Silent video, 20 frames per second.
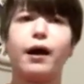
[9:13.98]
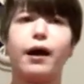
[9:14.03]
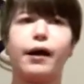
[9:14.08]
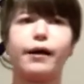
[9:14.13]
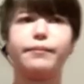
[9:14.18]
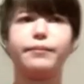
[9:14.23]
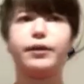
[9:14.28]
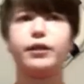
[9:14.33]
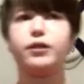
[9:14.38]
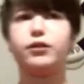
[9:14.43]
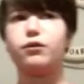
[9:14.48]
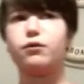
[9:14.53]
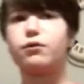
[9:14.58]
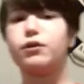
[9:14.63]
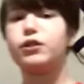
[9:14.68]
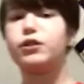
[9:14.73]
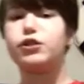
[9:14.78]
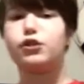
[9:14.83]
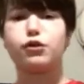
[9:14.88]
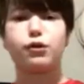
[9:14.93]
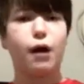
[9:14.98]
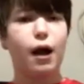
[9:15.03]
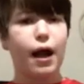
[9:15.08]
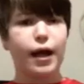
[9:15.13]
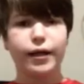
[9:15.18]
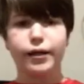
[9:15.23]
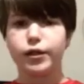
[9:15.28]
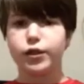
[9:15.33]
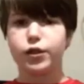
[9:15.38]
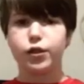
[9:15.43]
I mean, you could
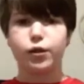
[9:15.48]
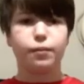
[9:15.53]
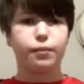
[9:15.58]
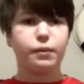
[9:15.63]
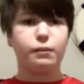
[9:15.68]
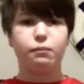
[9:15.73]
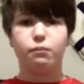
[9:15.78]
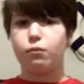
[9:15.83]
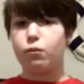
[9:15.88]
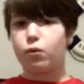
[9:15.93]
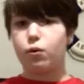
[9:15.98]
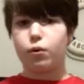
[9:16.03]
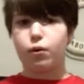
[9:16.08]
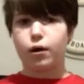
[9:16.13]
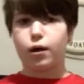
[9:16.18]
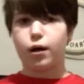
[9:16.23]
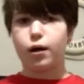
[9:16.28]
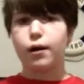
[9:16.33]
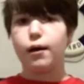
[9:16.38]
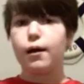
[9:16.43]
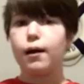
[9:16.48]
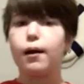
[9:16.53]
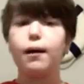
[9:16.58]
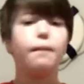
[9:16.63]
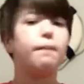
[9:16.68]
try a little bit more,